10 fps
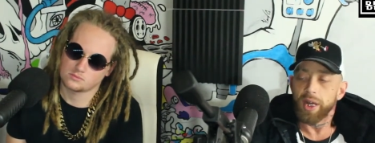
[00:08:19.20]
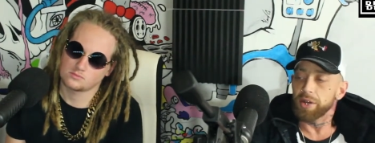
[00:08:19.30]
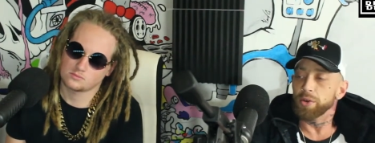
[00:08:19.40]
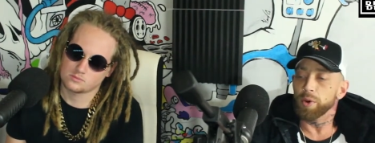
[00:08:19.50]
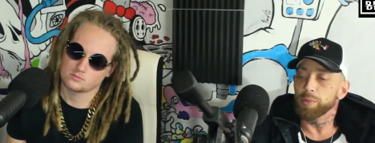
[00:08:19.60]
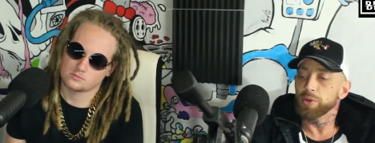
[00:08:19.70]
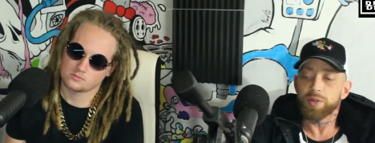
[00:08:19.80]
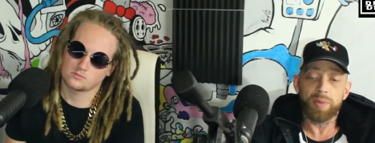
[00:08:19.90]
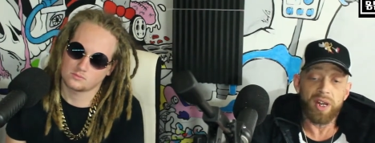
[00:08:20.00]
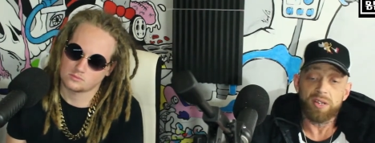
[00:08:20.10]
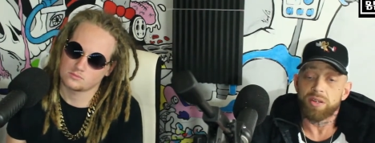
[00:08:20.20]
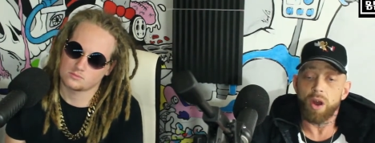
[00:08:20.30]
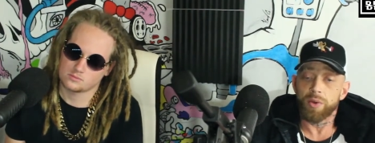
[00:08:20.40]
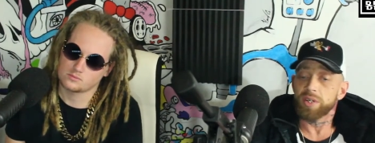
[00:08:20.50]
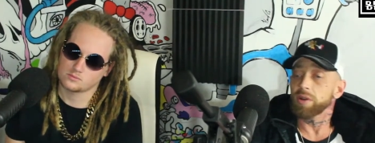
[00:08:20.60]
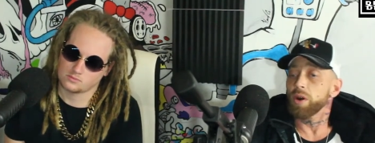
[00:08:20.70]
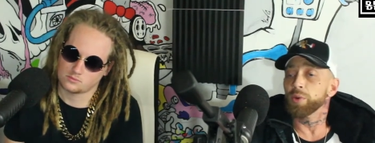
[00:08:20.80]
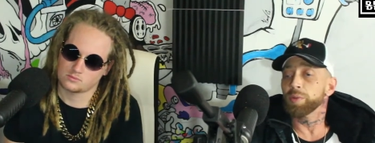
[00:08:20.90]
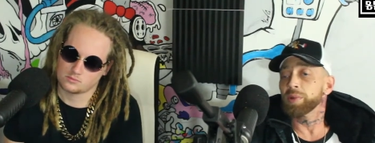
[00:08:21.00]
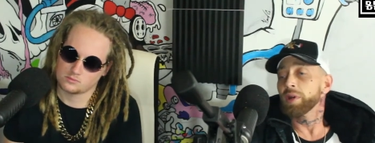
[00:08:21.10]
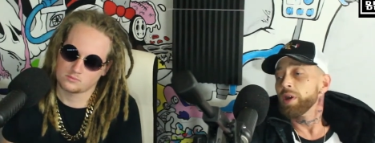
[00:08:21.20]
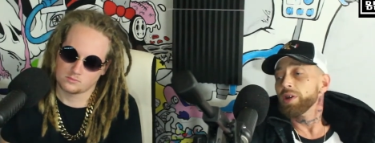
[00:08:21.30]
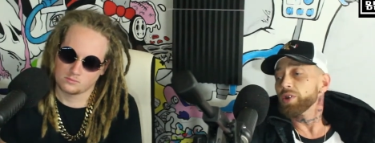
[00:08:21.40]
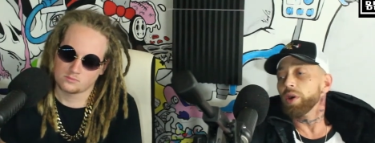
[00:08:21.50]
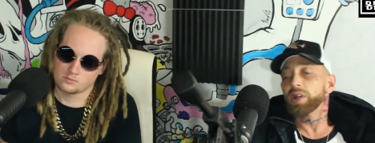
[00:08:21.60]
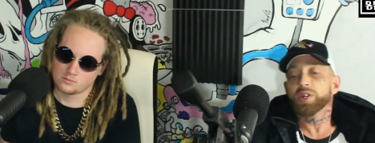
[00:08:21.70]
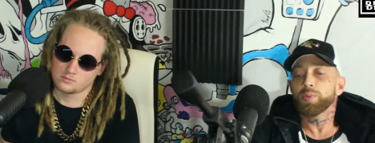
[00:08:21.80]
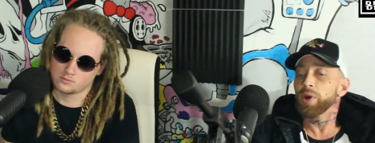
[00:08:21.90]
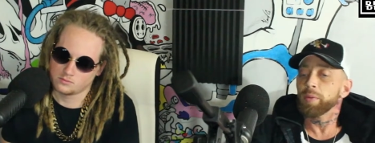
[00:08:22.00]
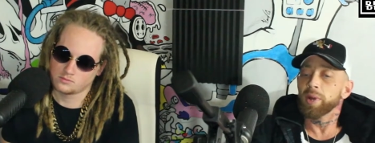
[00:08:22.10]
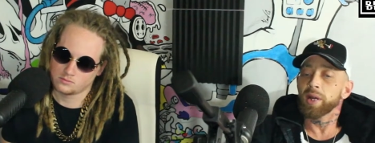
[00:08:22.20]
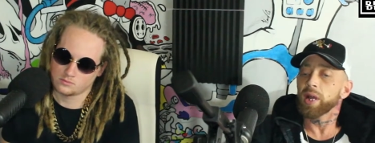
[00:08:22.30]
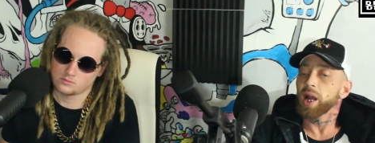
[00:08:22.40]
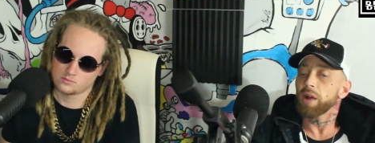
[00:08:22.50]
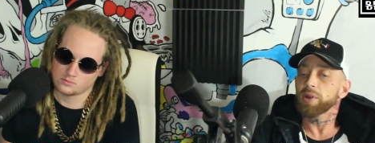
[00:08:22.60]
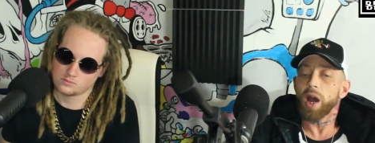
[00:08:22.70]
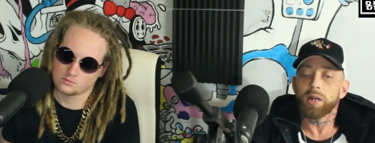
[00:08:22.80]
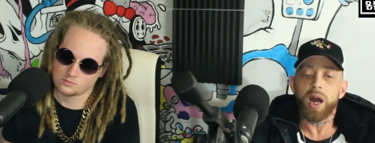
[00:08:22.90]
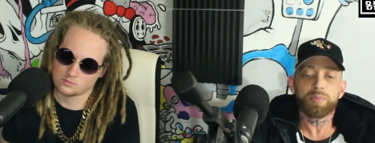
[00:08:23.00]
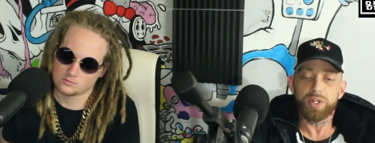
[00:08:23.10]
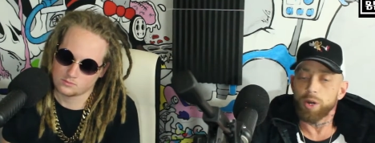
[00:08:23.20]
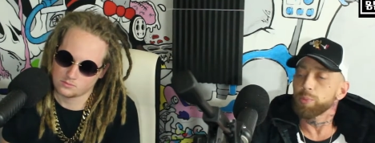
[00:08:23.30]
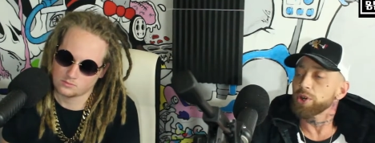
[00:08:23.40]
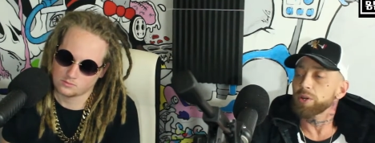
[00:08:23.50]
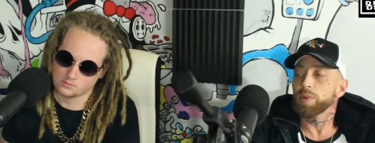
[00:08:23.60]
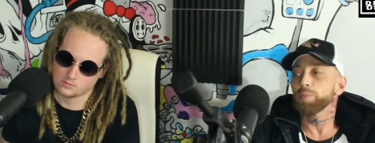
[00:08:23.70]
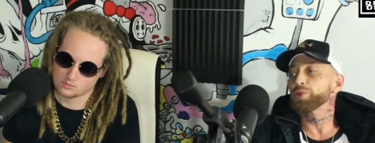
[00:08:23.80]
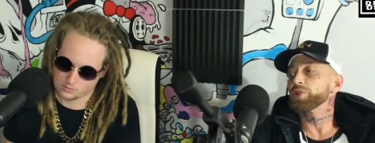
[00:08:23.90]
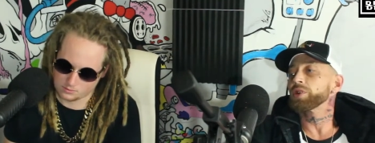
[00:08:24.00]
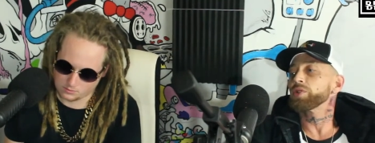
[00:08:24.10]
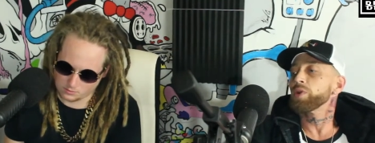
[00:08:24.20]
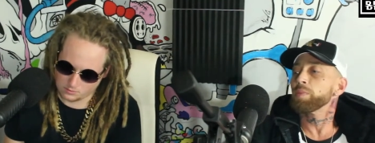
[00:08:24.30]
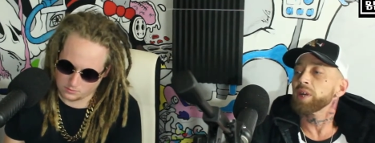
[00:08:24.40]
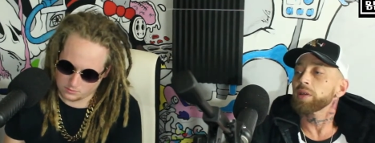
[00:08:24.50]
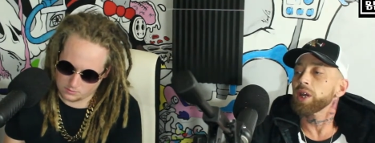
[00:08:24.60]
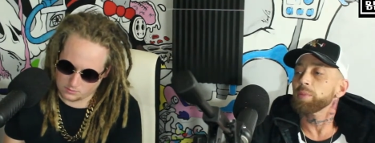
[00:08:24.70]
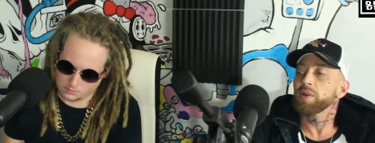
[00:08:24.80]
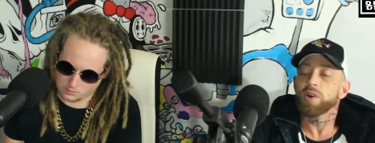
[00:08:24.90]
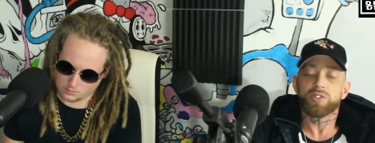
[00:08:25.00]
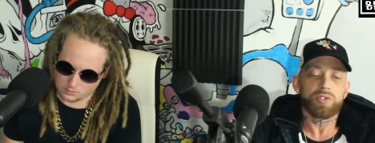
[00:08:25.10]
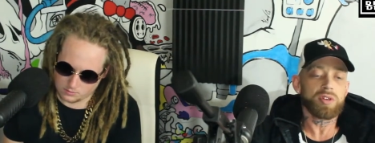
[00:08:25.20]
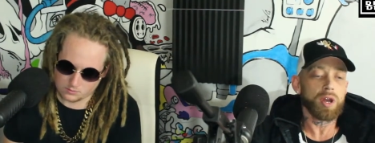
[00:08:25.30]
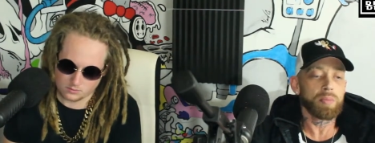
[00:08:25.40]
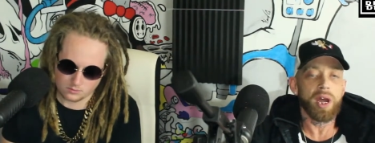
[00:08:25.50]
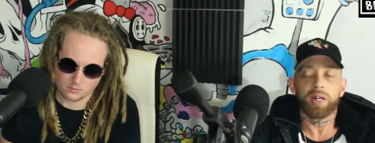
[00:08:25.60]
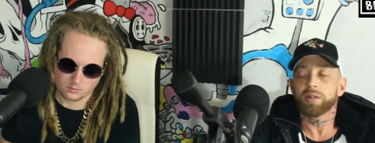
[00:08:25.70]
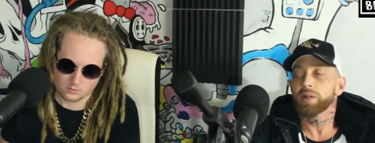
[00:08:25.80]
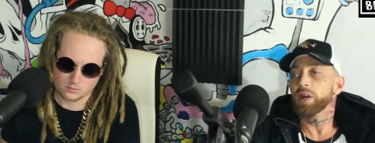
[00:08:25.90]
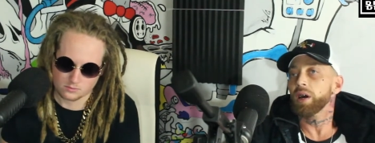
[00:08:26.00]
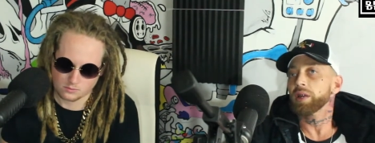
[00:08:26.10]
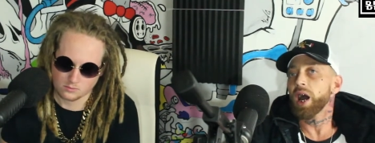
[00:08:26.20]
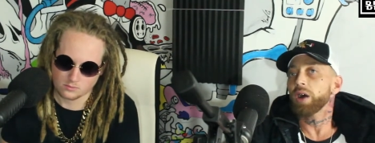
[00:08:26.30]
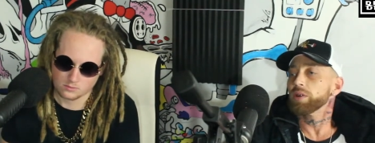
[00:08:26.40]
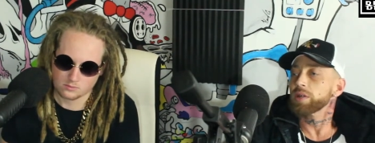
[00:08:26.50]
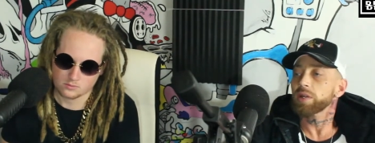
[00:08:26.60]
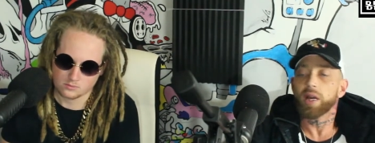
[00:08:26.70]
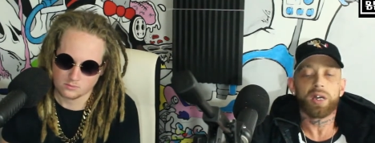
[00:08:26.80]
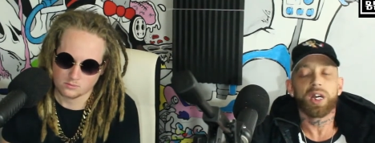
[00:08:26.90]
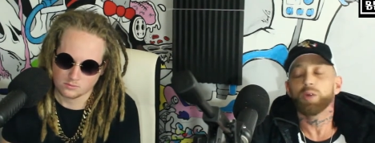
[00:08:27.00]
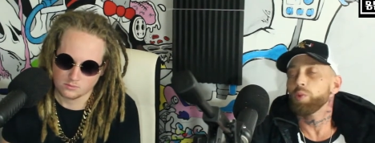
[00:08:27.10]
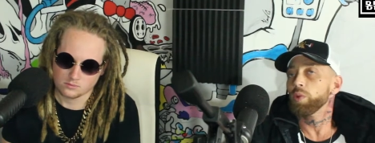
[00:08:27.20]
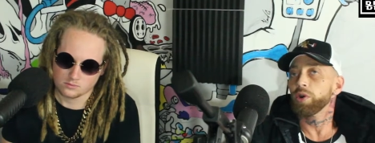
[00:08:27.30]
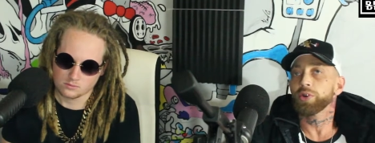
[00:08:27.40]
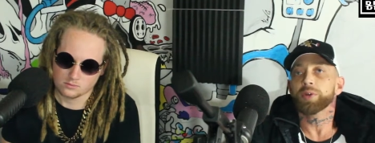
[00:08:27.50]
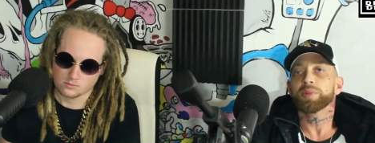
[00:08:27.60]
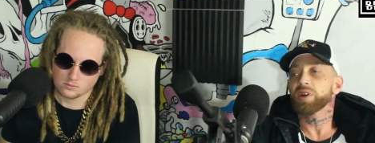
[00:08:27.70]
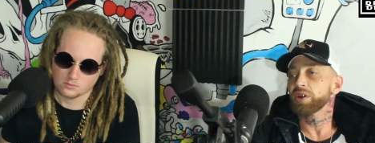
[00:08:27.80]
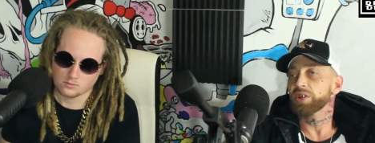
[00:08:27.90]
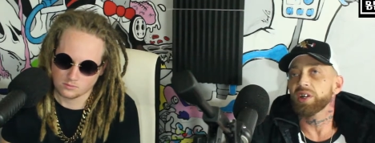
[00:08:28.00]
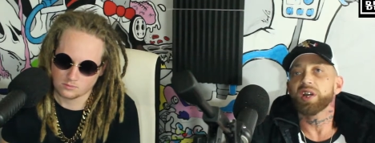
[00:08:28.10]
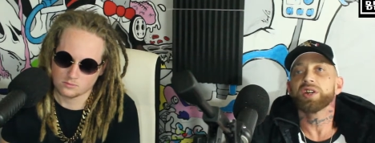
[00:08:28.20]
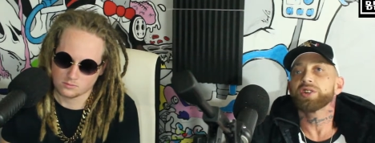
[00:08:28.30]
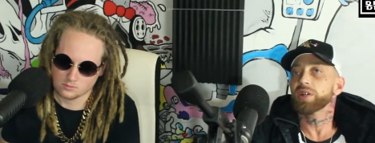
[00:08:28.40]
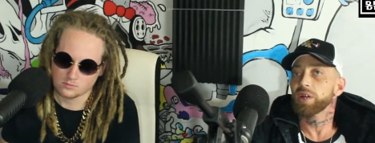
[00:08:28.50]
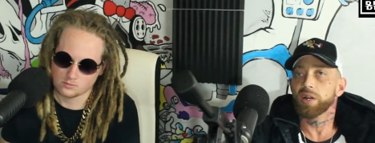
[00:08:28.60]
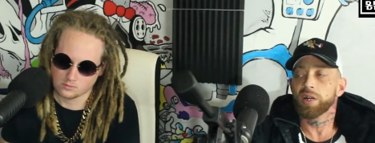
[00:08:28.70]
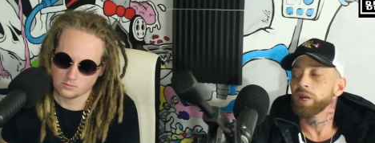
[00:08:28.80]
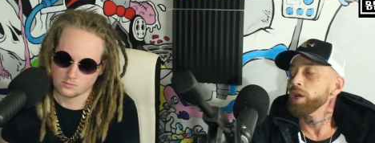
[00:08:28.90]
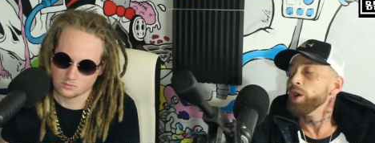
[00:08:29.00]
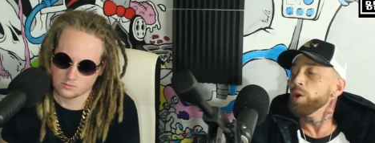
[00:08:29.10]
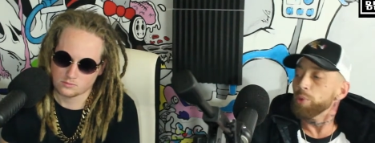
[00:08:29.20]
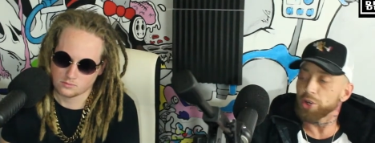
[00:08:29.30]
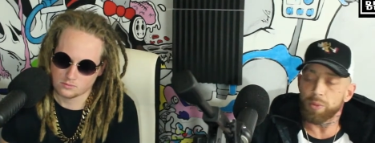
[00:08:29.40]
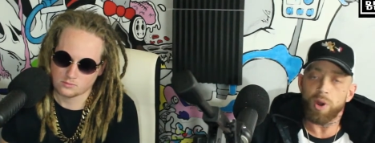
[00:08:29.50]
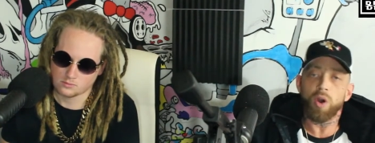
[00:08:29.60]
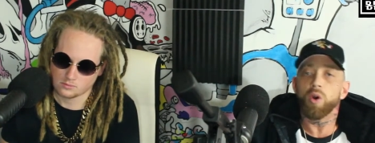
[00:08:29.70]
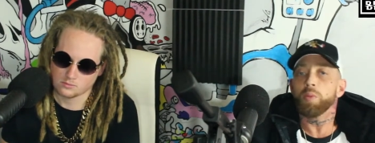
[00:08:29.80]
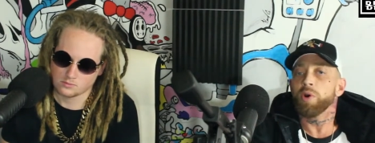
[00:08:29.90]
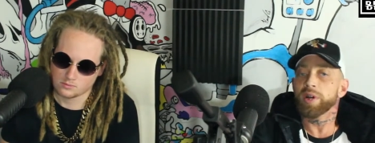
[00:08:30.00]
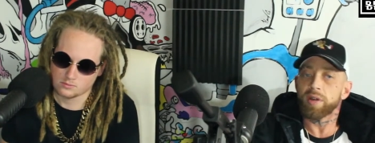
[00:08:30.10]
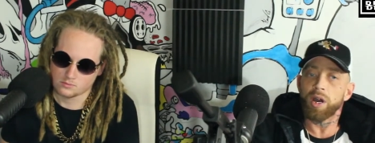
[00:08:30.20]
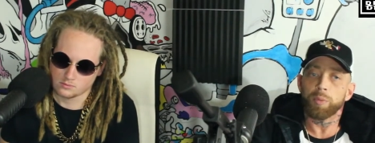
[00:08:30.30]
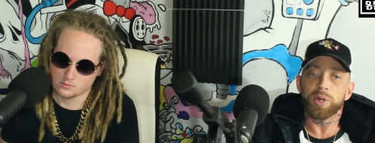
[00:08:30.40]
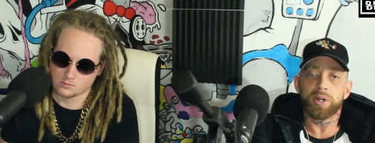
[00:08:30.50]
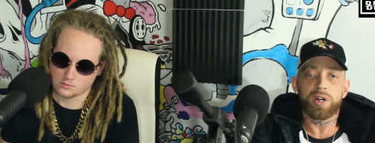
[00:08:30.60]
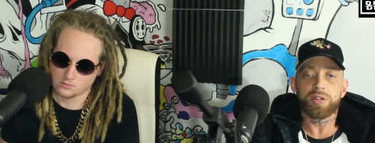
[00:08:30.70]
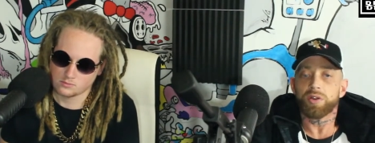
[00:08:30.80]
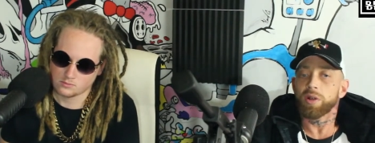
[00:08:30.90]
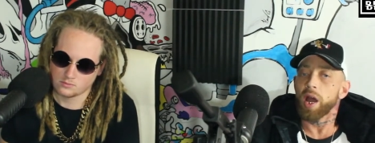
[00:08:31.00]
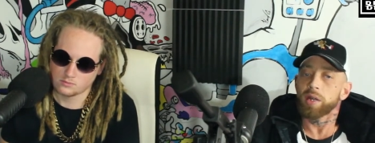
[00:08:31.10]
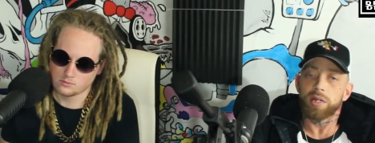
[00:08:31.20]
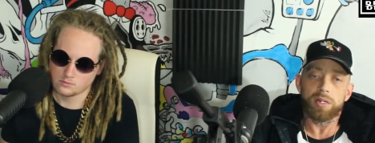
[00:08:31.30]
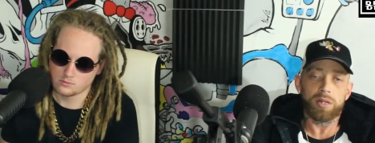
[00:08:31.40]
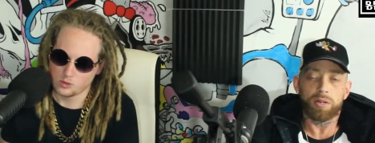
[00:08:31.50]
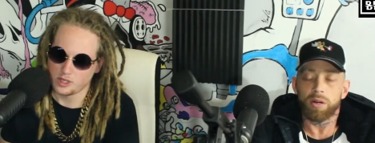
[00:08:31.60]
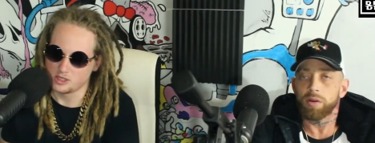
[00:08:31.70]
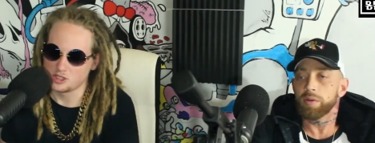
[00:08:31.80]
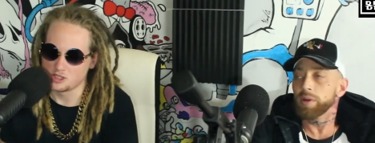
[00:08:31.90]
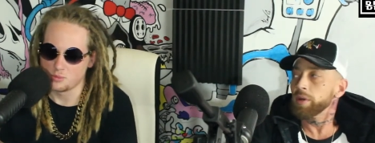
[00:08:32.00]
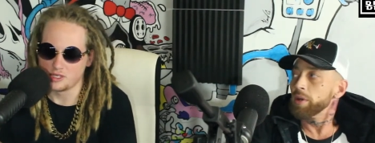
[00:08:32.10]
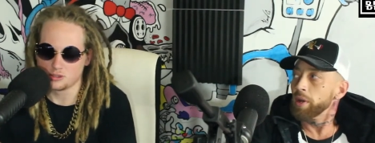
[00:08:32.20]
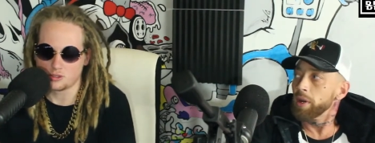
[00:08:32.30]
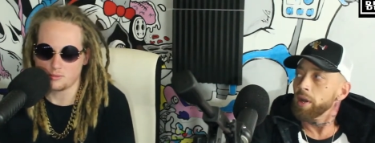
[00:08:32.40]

Speaker 1: in doing music, man. It's just always stuck with me. So at this point, man, like I'm still pushing my music and doing my thing, but I've also stepped back and look at other outlets like camera work and production and engineering, pushing my homeboys and helping them. So like it's, you know, it's just a major